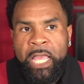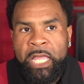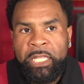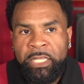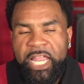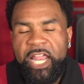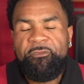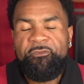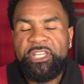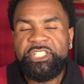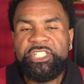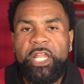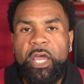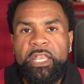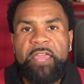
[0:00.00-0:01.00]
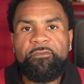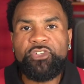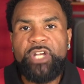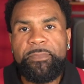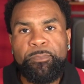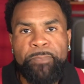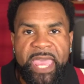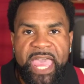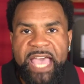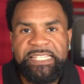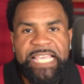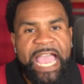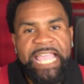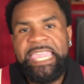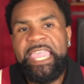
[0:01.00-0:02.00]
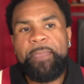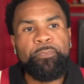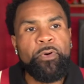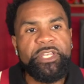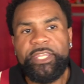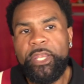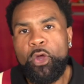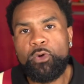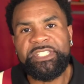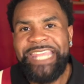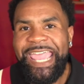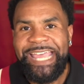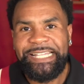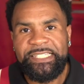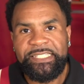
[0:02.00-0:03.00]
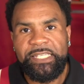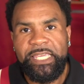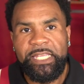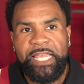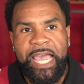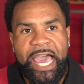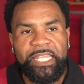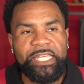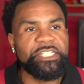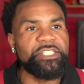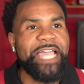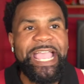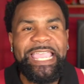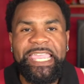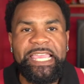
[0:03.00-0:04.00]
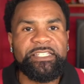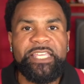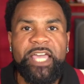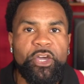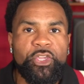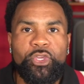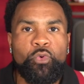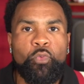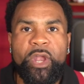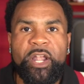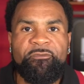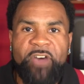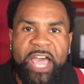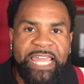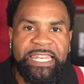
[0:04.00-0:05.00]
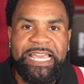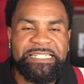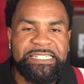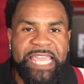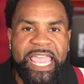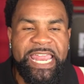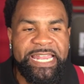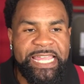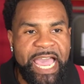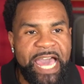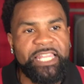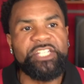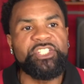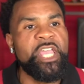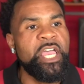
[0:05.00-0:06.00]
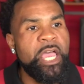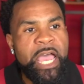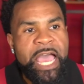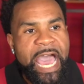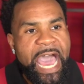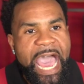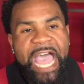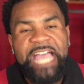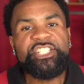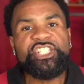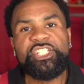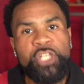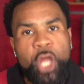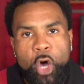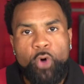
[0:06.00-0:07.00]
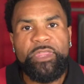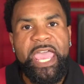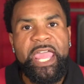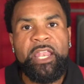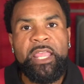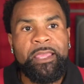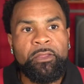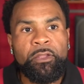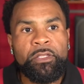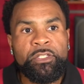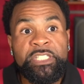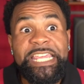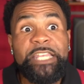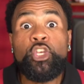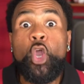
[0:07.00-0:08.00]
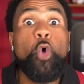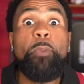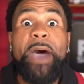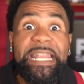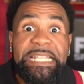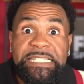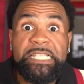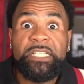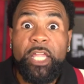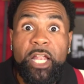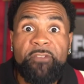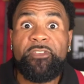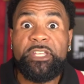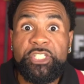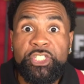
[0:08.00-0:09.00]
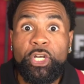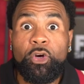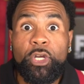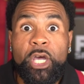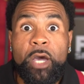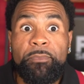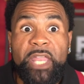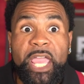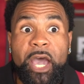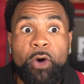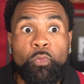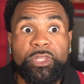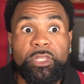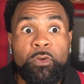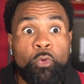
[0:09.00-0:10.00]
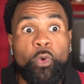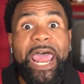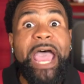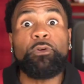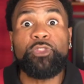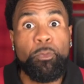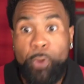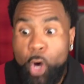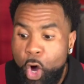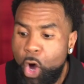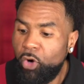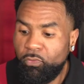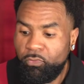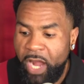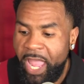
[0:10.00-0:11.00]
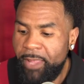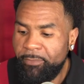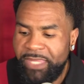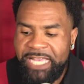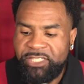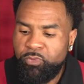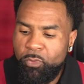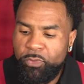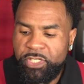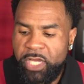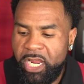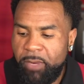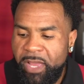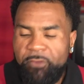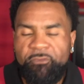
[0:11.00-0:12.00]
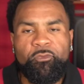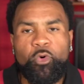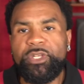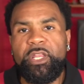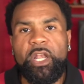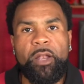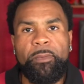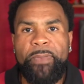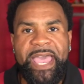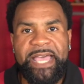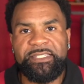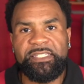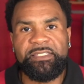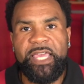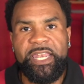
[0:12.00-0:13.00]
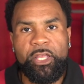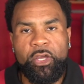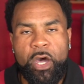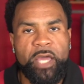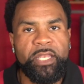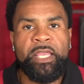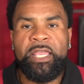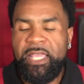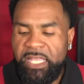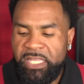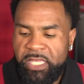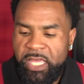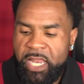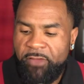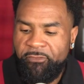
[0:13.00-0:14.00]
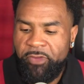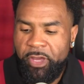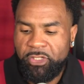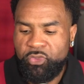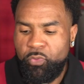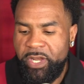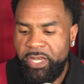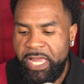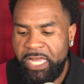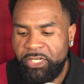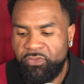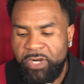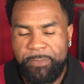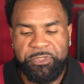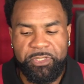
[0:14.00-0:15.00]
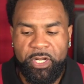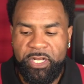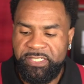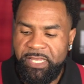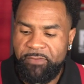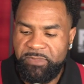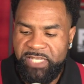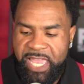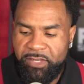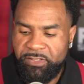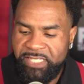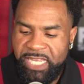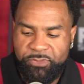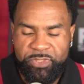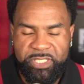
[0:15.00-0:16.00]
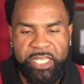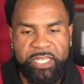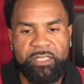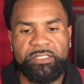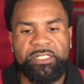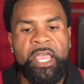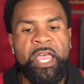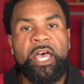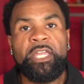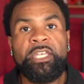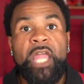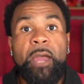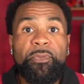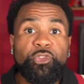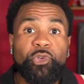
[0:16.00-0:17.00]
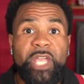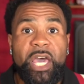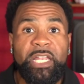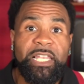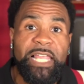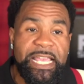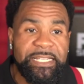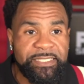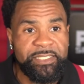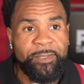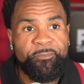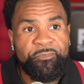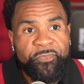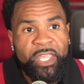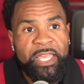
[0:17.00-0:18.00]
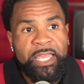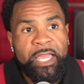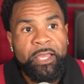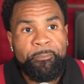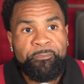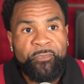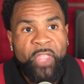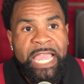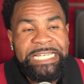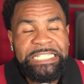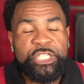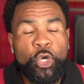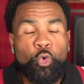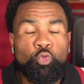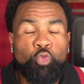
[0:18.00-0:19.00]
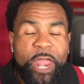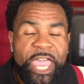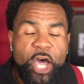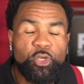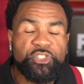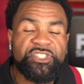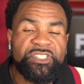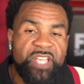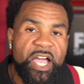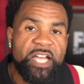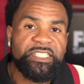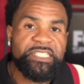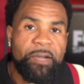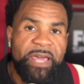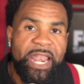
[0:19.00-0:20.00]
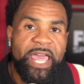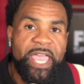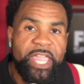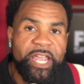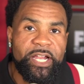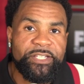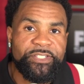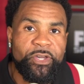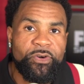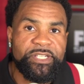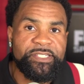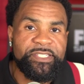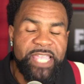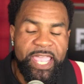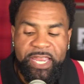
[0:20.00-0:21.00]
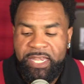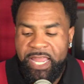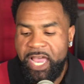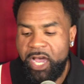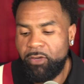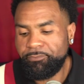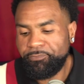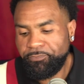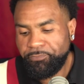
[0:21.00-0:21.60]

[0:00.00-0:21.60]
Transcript: Larry Fitzgerald never dropped a pass. I can't point to no stats in college. I can't tell you where to find that stat in college. I just know that didn't nobody see Larry Fitzgerald come down with without the ball, right? That's what we're talking about. fourteen hundred passes that he caught in the N F L, twenty-nine dropped, thirty-seven tackles. That's ridiculous. Number three on the list, Terrell Suggs coming out of Arizona State. Now,